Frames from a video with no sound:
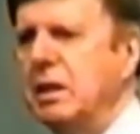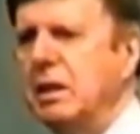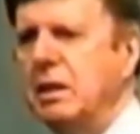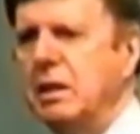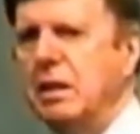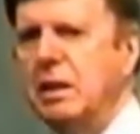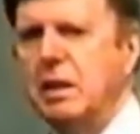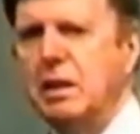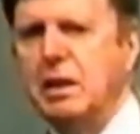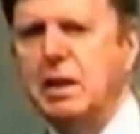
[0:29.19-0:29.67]

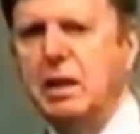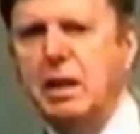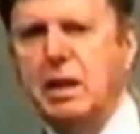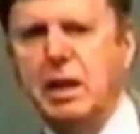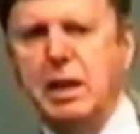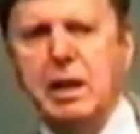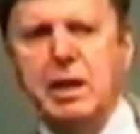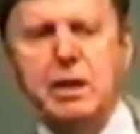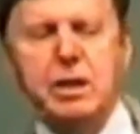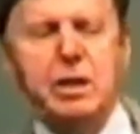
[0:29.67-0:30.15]

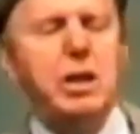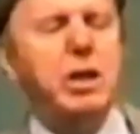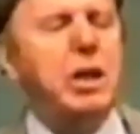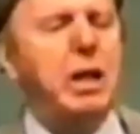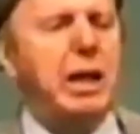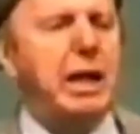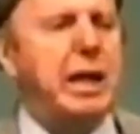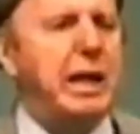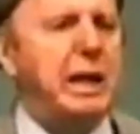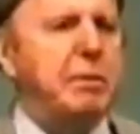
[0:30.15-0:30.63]
and
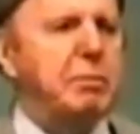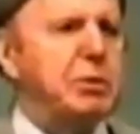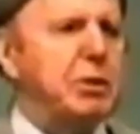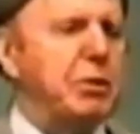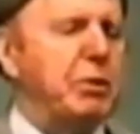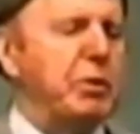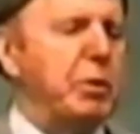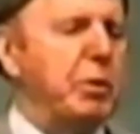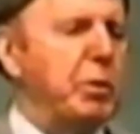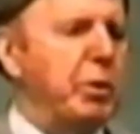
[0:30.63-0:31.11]

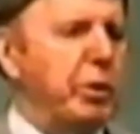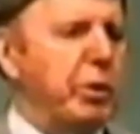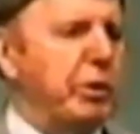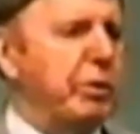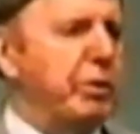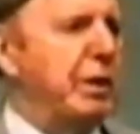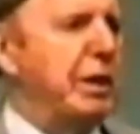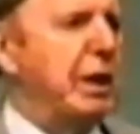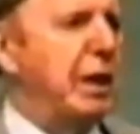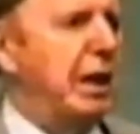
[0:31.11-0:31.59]
claims of the Word
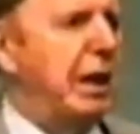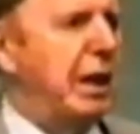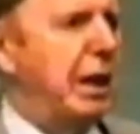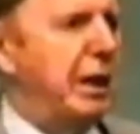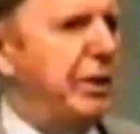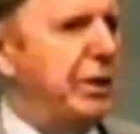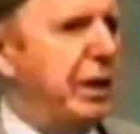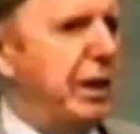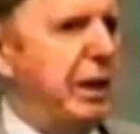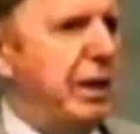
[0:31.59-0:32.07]
of God.